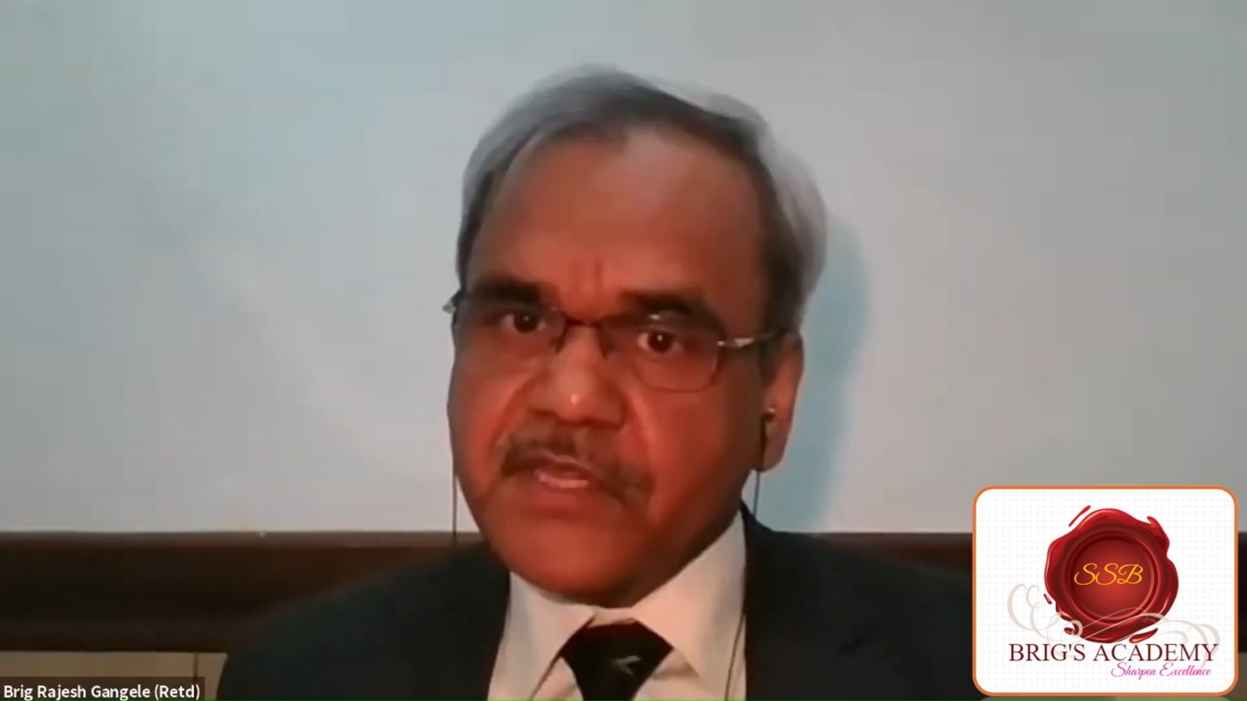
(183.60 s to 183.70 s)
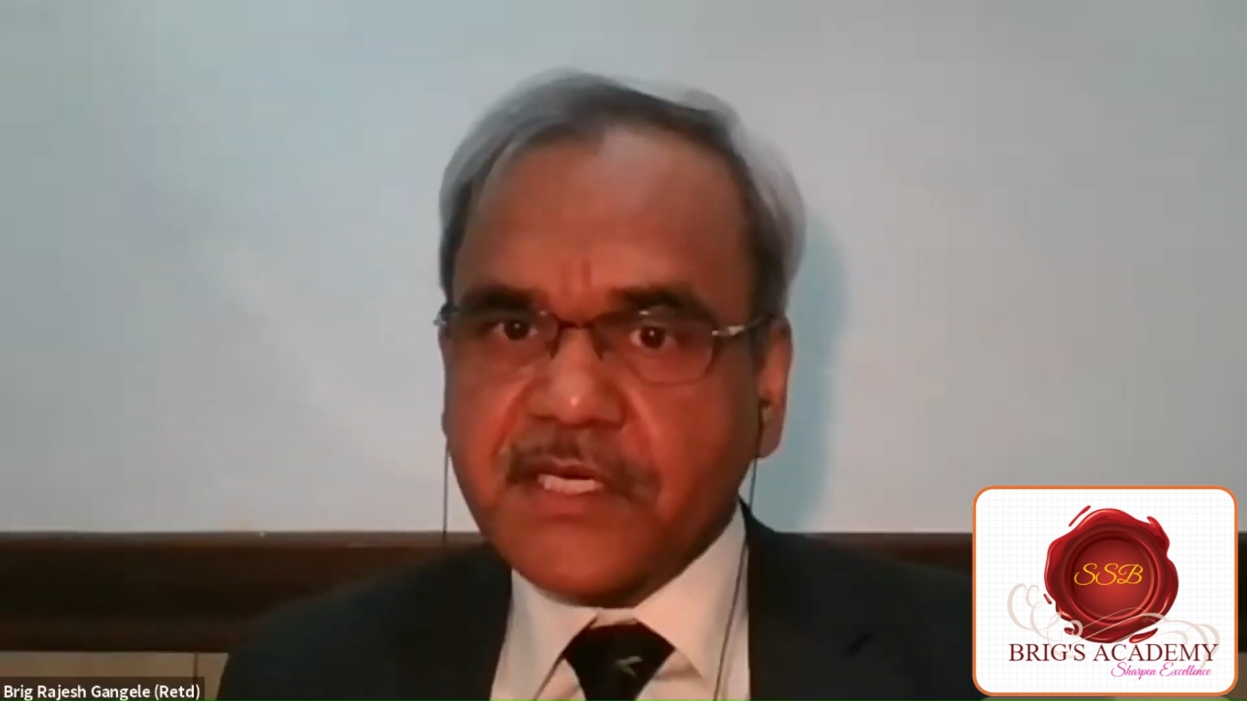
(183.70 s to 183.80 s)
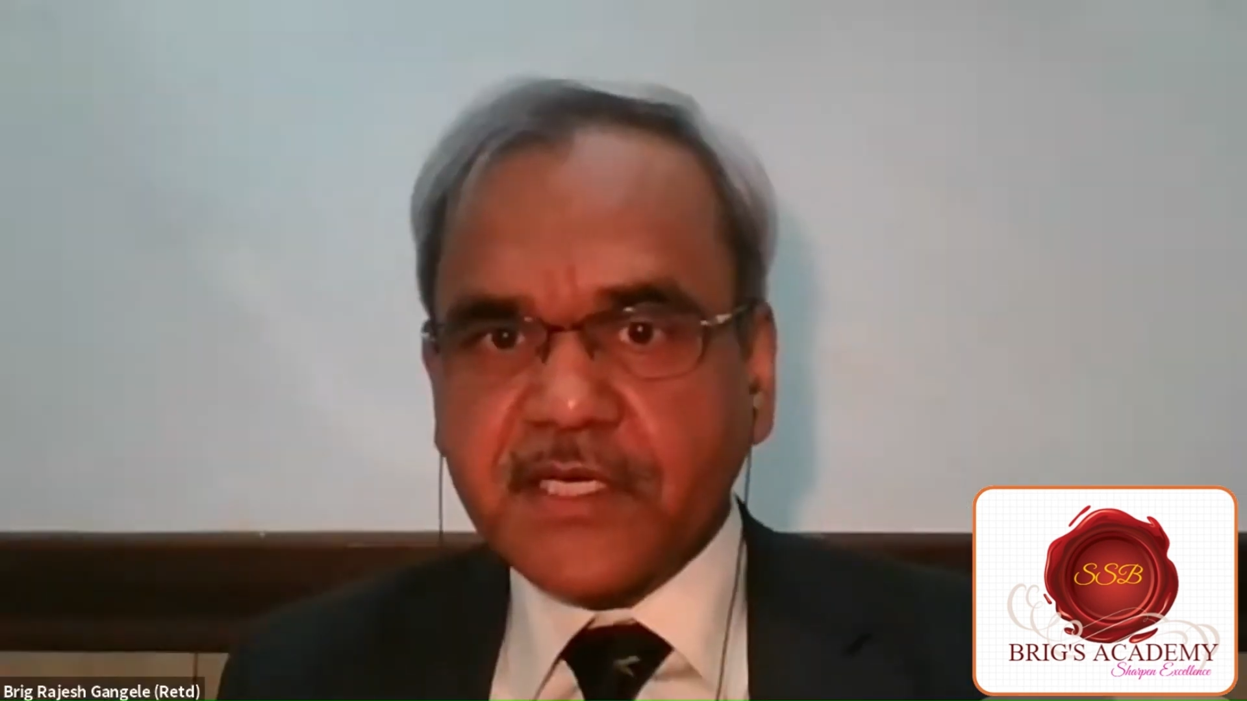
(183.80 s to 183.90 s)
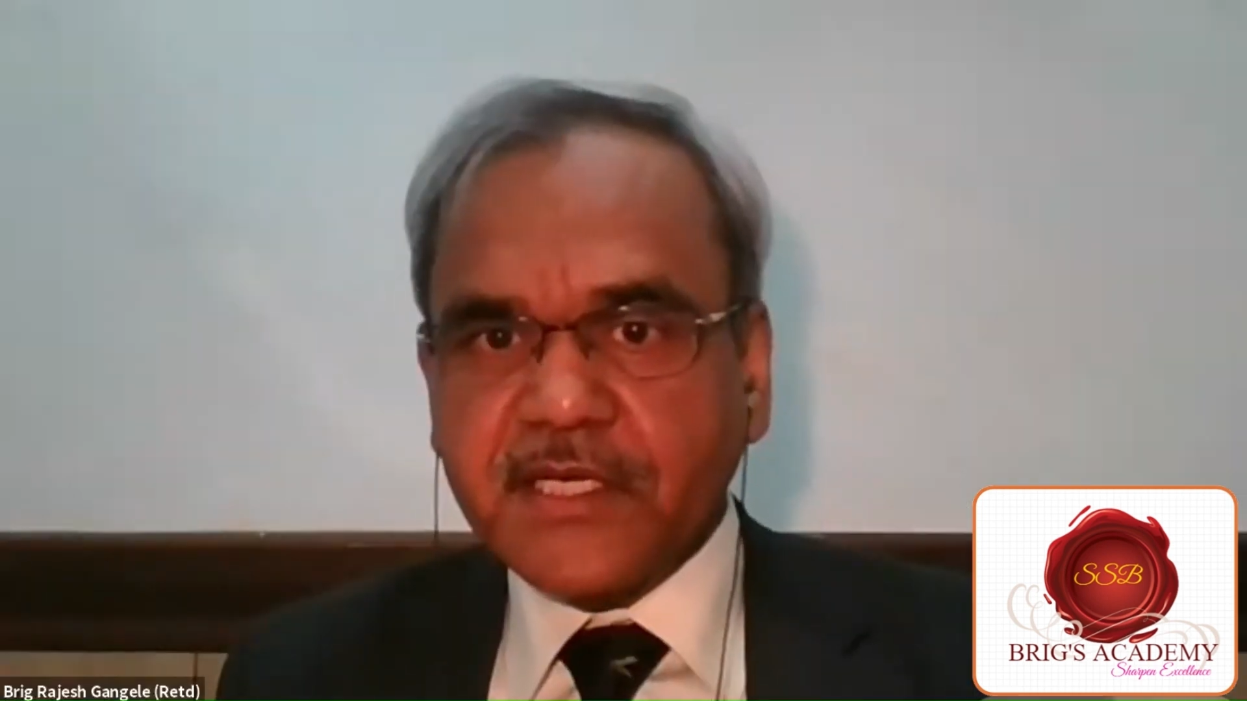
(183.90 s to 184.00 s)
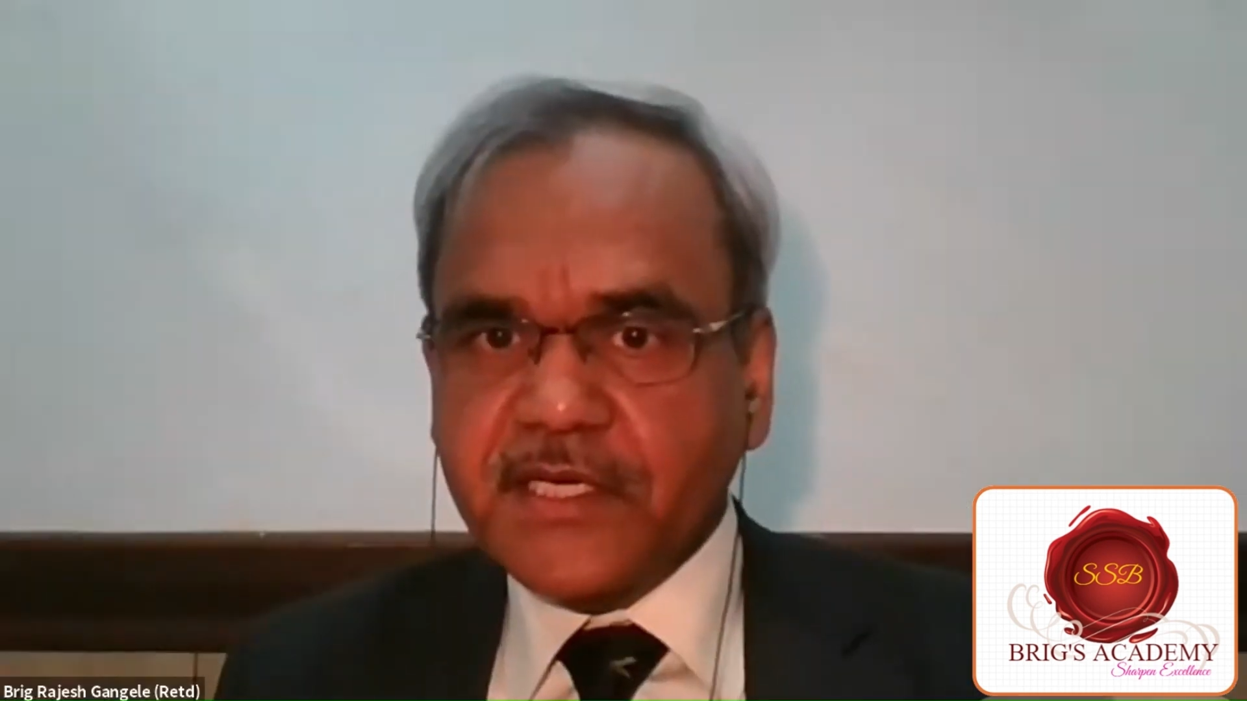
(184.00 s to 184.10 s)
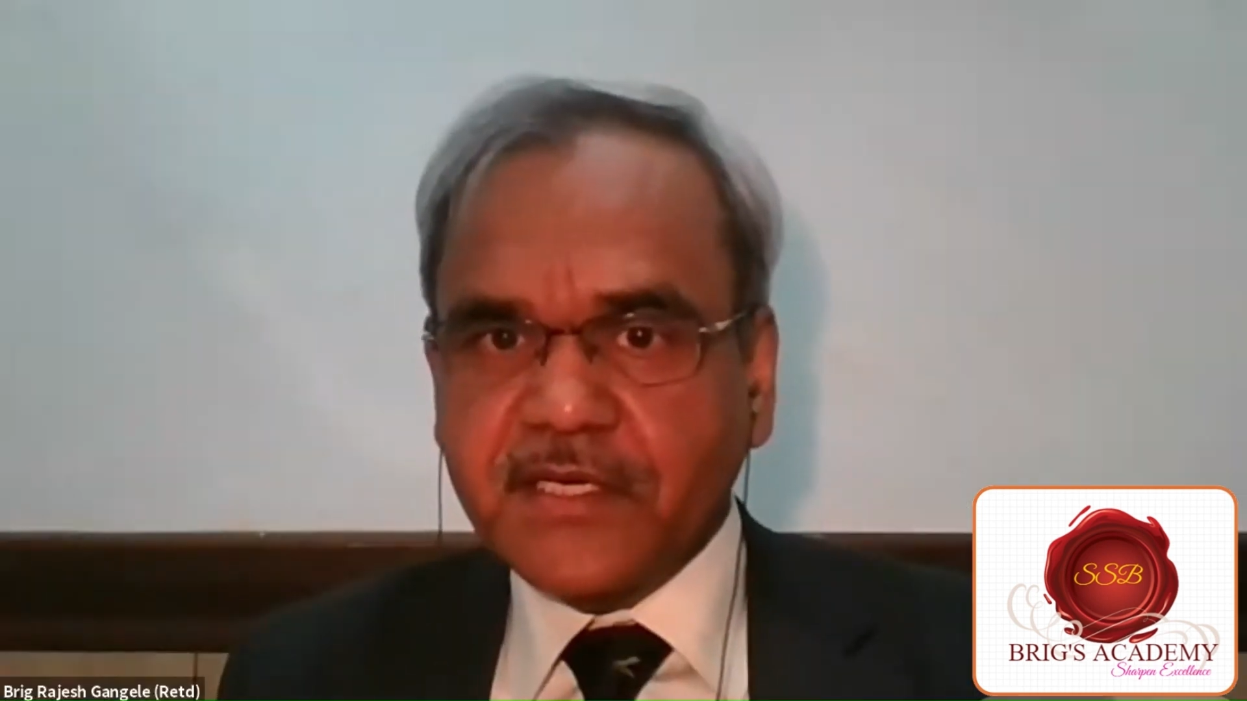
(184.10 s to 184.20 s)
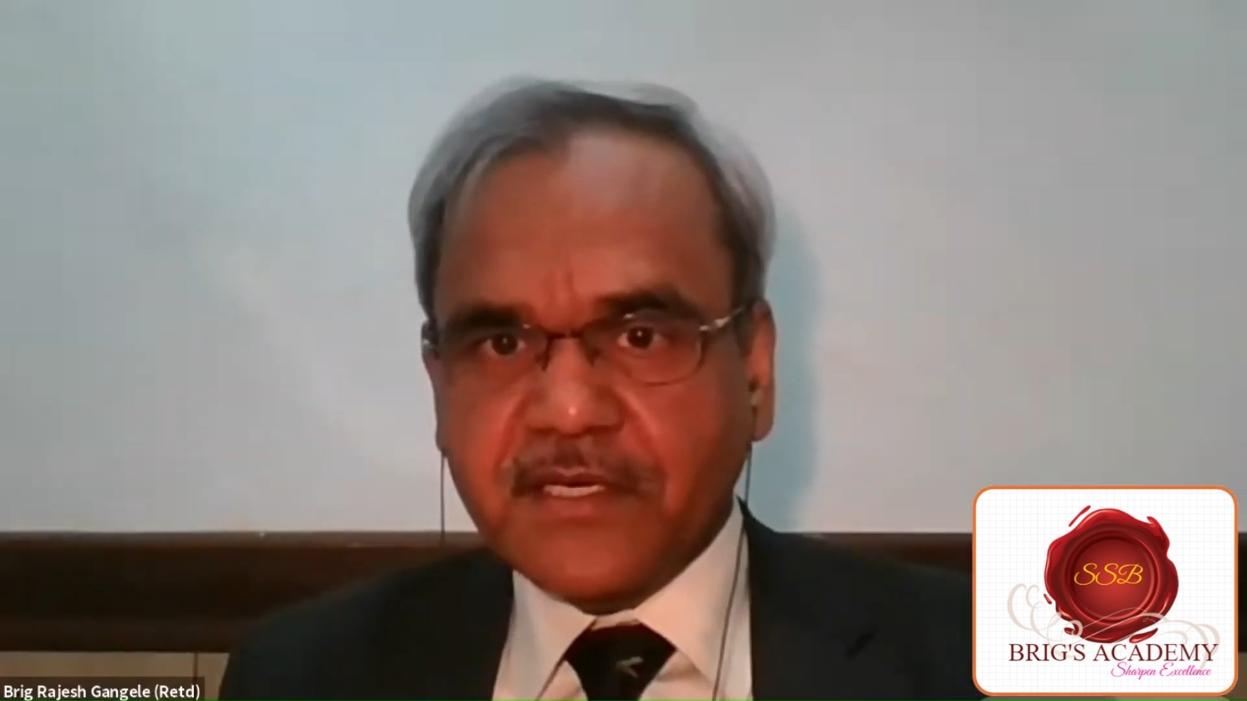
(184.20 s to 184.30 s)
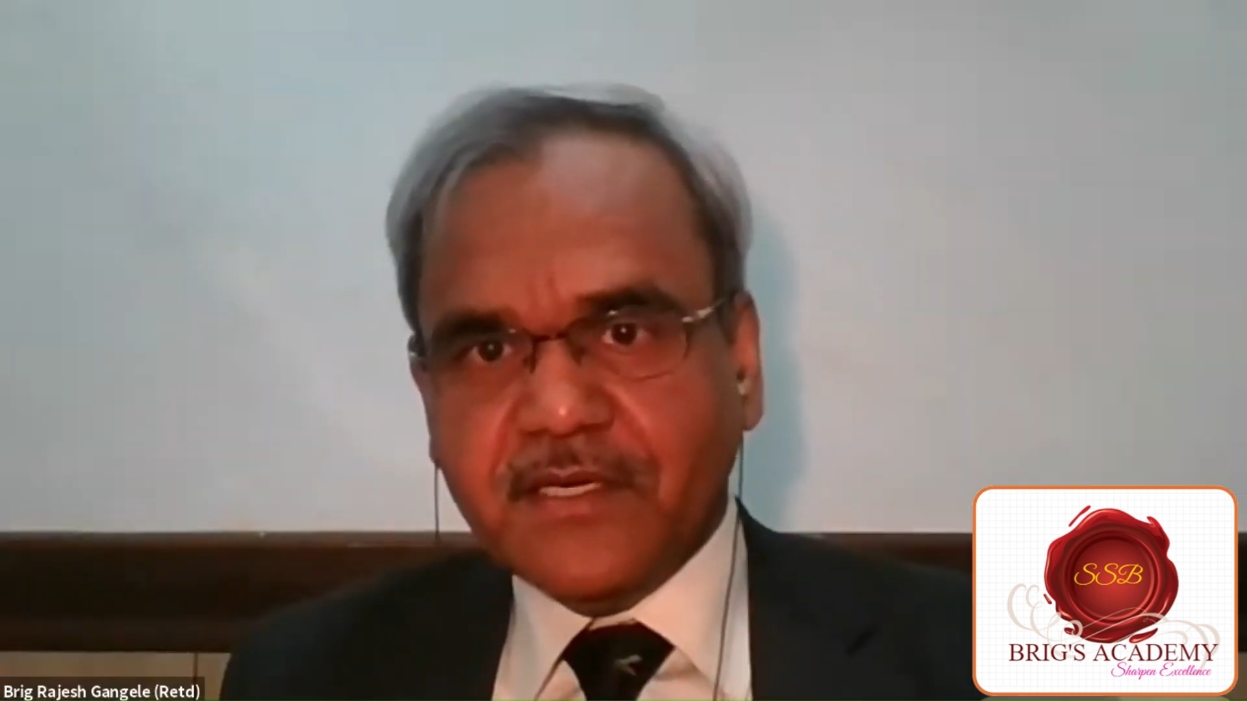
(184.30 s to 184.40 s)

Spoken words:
with 38,